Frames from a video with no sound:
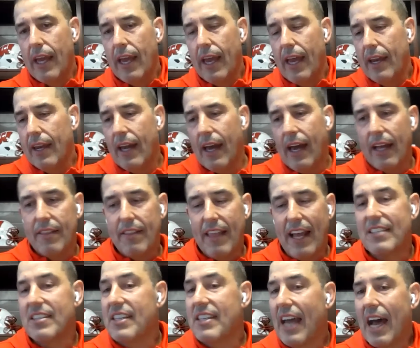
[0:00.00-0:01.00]
And
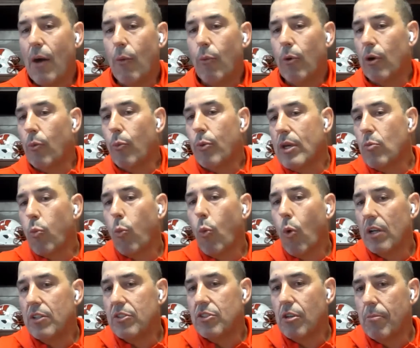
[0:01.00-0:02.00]
that's not where we
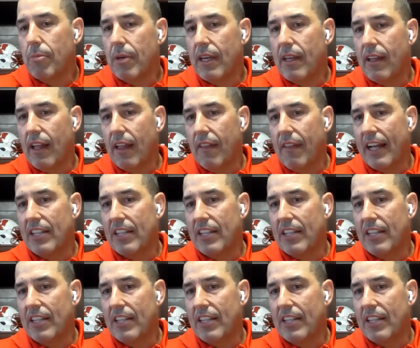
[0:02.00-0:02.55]
want to be.